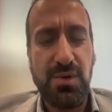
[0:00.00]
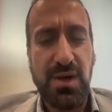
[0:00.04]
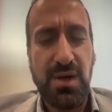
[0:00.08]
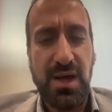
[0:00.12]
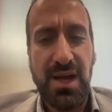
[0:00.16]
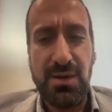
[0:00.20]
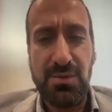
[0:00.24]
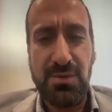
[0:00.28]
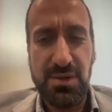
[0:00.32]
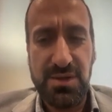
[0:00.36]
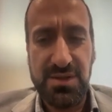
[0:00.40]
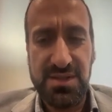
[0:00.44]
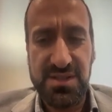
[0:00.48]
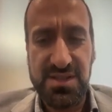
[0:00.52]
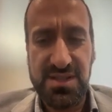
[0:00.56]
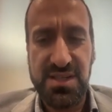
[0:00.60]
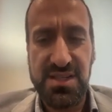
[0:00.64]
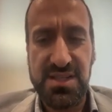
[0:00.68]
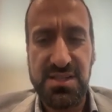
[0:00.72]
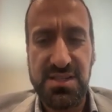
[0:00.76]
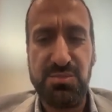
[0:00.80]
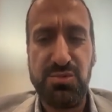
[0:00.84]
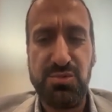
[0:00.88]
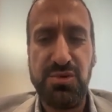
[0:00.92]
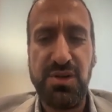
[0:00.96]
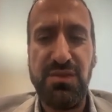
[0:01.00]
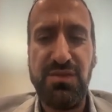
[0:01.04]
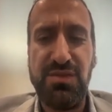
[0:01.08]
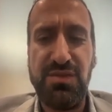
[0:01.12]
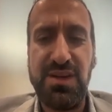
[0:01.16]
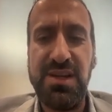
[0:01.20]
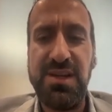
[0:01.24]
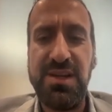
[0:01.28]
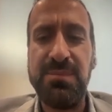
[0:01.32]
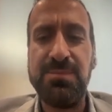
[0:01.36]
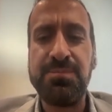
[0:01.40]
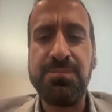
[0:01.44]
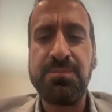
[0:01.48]
I will discuss
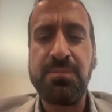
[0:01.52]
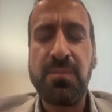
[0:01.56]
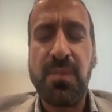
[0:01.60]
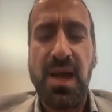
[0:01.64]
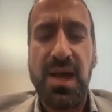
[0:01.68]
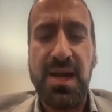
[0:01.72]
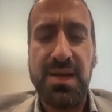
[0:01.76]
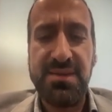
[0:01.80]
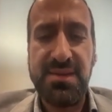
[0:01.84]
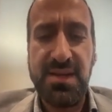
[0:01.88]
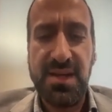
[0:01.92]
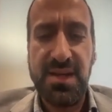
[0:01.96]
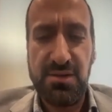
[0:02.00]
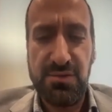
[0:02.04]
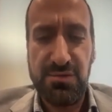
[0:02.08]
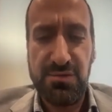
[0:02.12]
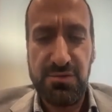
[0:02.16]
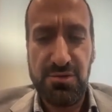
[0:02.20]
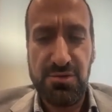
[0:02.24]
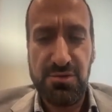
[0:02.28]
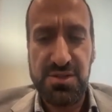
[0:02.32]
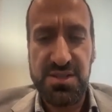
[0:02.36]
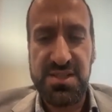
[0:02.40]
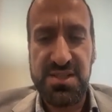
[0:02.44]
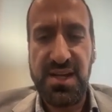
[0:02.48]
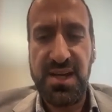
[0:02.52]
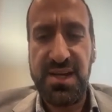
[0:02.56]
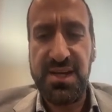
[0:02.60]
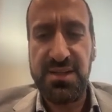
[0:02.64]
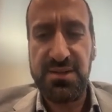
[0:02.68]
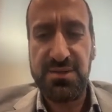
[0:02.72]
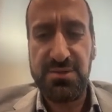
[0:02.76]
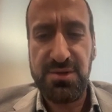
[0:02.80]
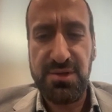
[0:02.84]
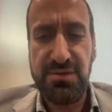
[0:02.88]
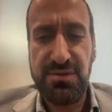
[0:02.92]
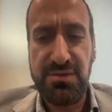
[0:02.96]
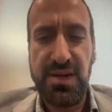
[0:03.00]
briefly, and then of course
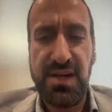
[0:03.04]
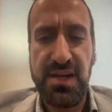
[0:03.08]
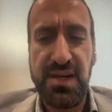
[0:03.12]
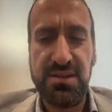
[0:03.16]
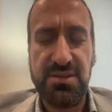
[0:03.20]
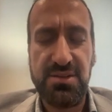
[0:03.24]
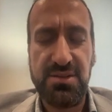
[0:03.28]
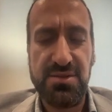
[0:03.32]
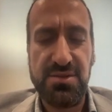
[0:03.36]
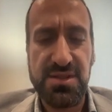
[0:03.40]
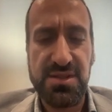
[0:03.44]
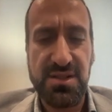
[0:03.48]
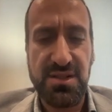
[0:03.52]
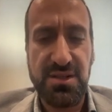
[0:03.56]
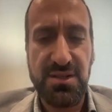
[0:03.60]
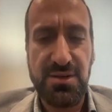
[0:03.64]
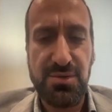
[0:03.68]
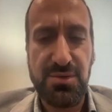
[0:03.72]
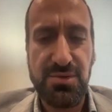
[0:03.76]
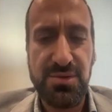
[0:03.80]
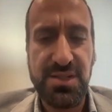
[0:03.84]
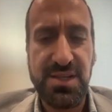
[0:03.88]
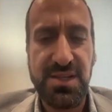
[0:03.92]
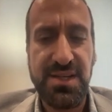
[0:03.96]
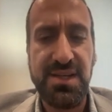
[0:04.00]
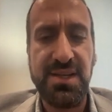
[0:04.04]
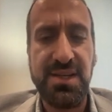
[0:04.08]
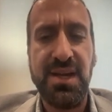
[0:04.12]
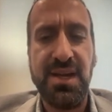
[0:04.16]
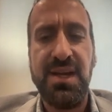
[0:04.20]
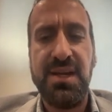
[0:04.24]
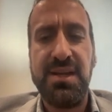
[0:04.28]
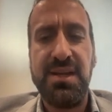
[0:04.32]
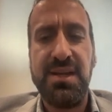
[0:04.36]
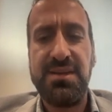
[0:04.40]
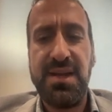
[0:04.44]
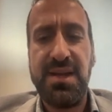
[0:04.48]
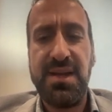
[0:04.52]
dietary factors including
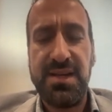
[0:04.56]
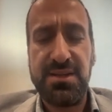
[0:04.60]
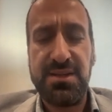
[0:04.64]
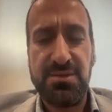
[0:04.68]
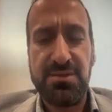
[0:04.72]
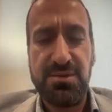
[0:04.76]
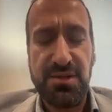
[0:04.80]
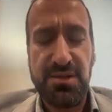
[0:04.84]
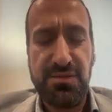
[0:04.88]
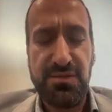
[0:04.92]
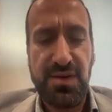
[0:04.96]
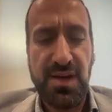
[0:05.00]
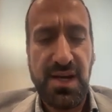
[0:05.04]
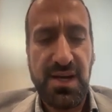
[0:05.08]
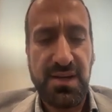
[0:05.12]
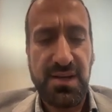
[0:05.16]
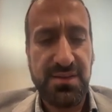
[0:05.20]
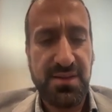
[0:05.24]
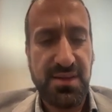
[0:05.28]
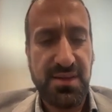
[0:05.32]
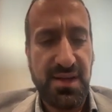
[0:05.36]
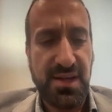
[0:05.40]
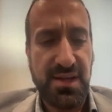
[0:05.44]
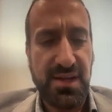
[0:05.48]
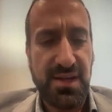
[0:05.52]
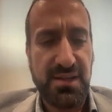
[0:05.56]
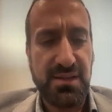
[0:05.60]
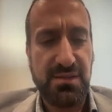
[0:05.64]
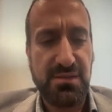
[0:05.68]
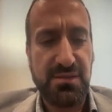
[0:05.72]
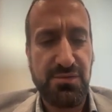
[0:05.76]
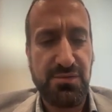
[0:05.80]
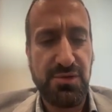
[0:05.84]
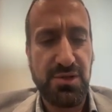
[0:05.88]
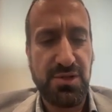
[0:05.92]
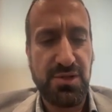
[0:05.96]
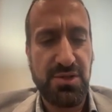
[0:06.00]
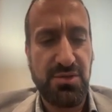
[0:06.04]
dietary fat and
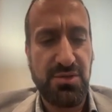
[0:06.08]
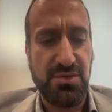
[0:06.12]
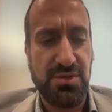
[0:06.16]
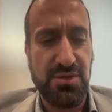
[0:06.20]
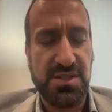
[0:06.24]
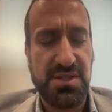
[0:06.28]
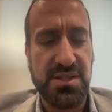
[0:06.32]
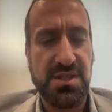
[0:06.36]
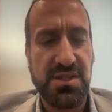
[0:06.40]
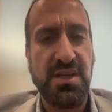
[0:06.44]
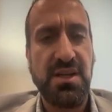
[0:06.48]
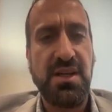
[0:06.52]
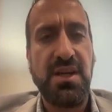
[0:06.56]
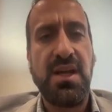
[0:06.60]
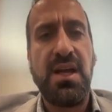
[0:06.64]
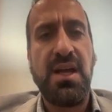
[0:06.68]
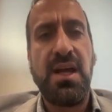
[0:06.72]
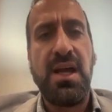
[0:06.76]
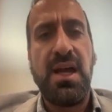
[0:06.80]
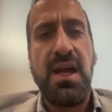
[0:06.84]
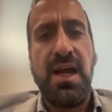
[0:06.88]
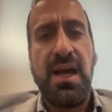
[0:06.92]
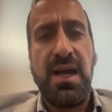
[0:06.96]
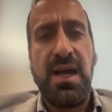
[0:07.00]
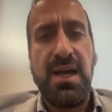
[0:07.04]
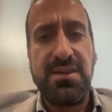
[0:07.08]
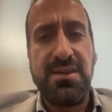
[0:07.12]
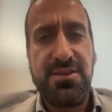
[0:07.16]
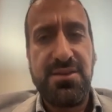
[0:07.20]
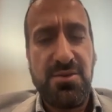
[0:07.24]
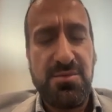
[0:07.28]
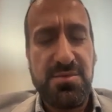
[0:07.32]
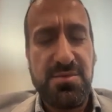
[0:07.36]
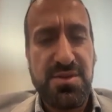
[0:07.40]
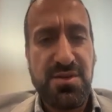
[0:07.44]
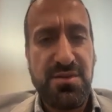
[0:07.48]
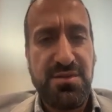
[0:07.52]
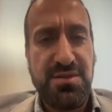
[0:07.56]
fructose. In
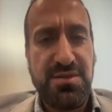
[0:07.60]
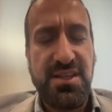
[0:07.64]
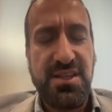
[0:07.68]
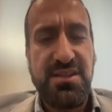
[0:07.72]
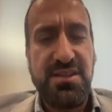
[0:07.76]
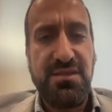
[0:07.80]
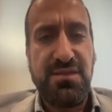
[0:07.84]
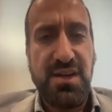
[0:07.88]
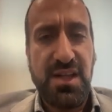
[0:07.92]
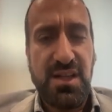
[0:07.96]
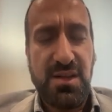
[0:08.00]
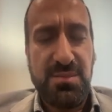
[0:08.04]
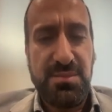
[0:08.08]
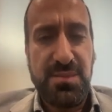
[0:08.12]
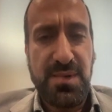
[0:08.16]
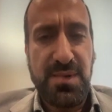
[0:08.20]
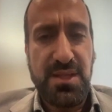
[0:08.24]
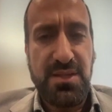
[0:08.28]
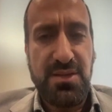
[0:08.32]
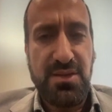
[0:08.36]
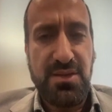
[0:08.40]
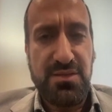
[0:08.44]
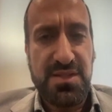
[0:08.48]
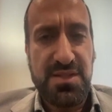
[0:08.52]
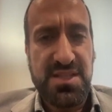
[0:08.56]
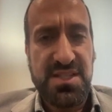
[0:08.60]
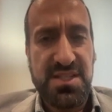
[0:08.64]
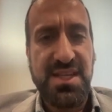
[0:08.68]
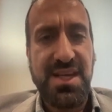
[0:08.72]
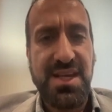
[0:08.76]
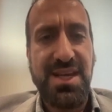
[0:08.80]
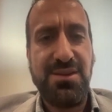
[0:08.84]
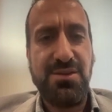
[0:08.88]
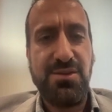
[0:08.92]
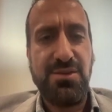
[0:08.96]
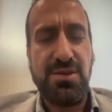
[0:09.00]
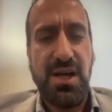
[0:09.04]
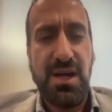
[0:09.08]
terms of the development of
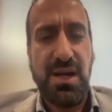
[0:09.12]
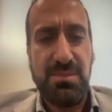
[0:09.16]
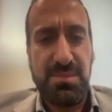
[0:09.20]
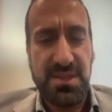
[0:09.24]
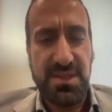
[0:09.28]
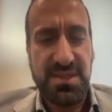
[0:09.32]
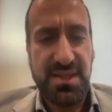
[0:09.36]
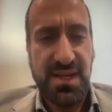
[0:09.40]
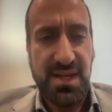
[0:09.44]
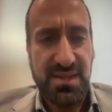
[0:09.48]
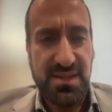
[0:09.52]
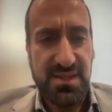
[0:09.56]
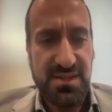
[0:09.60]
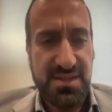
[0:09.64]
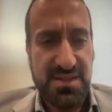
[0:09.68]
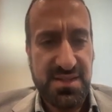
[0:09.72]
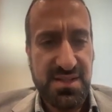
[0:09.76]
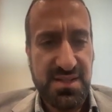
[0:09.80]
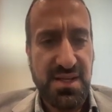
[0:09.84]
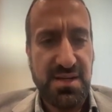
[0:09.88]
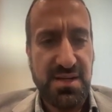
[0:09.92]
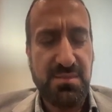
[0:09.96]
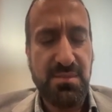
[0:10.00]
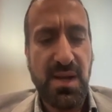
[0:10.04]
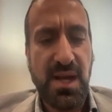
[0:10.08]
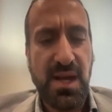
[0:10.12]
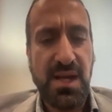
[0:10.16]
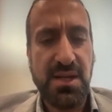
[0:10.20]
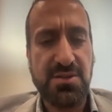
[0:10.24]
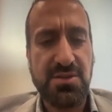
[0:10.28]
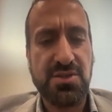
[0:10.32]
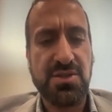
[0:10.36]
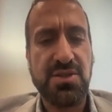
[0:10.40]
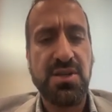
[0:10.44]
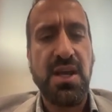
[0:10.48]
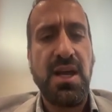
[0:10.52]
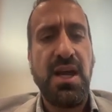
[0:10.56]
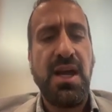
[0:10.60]
steatohepatitis and
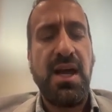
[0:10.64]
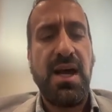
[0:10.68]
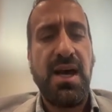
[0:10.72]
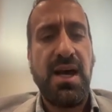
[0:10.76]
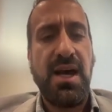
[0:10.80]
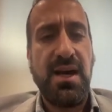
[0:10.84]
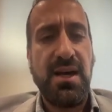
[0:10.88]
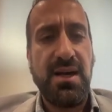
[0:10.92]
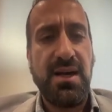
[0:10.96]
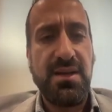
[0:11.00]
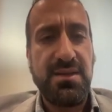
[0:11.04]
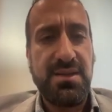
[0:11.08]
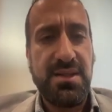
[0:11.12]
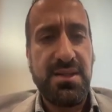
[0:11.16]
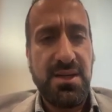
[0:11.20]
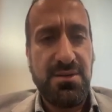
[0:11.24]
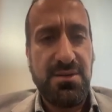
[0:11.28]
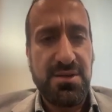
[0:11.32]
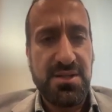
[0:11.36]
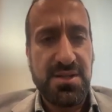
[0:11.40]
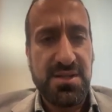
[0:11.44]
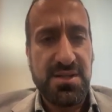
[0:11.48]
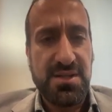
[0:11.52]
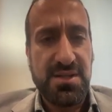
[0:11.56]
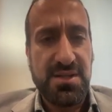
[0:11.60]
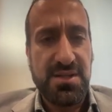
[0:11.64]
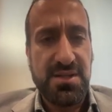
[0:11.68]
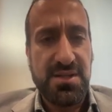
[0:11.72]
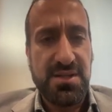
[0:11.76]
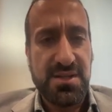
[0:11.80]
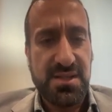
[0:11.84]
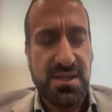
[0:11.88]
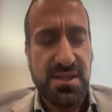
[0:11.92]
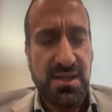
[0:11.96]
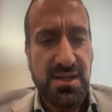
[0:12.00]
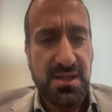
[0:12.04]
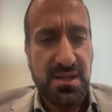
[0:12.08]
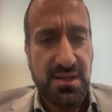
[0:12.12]
NASH, there
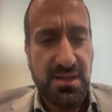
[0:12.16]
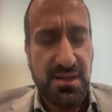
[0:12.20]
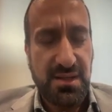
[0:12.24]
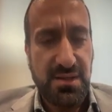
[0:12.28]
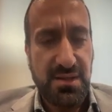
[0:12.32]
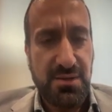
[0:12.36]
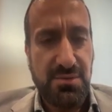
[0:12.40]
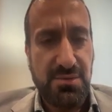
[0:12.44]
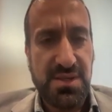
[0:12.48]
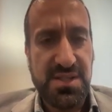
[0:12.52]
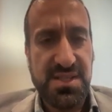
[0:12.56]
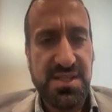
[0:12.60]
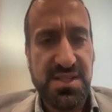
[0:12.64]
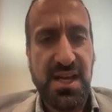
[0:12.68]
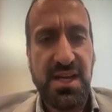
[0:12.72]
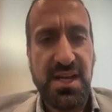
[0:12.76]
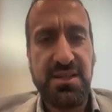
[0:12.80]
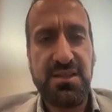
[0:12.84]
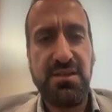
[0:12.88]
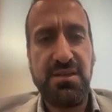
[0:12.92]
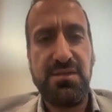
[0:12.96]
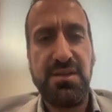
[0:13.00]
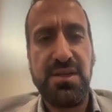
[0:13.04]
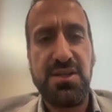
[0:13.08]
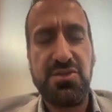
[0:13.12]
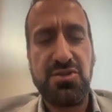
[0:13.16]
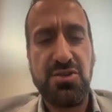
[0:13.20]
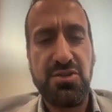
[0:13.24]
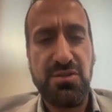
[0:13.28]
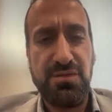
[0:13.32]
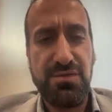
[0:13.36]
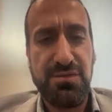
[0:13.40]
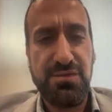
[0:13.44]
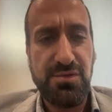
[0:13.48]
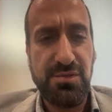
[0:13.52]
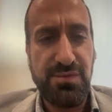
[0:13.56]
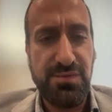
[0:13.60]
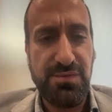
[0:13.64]
is increased activation
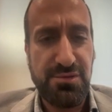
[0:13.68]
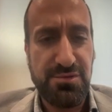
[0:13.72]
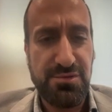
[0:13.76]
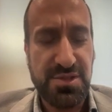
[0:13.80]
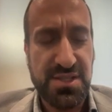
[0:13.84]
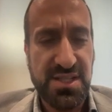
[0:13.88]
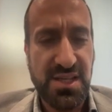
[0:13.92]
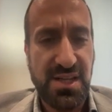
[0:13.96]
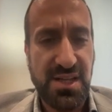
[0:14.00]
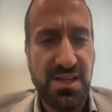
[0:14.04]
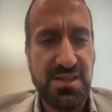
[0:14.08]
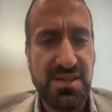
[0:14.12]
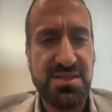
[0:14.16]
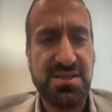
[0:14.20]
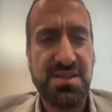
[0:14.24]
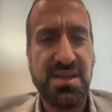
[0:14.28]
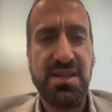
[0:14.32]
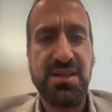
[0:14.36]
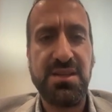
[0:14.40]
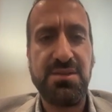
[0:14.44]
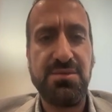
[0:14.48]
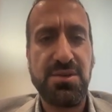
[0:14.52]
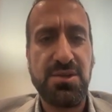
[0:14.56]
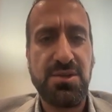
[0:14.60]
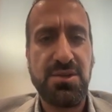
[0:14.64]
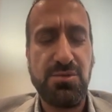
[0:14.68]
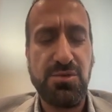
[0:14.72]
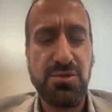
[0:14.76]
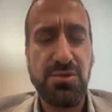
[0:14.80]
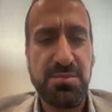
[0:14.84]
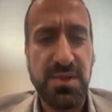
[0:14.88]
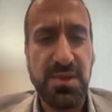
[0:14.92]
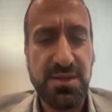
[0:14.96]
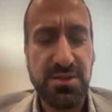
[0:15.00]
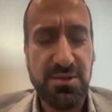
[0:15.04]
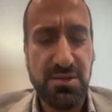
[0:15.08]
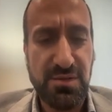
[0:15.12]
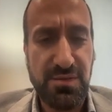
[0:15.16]
of Kupffer cells and
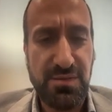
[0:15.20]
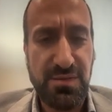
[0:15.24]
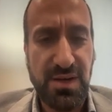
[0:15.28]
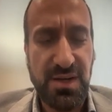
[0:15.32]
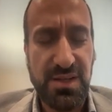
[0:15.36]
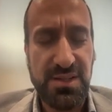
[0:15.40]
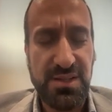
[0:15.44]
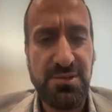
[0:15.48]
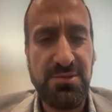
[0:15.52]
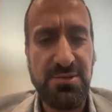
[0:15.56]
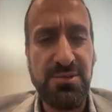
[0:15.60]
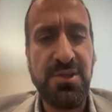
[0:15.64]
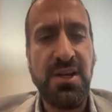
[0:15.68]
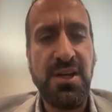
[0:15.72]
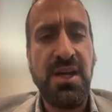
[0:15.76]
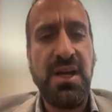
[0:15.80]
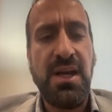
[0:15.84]
recruitment of other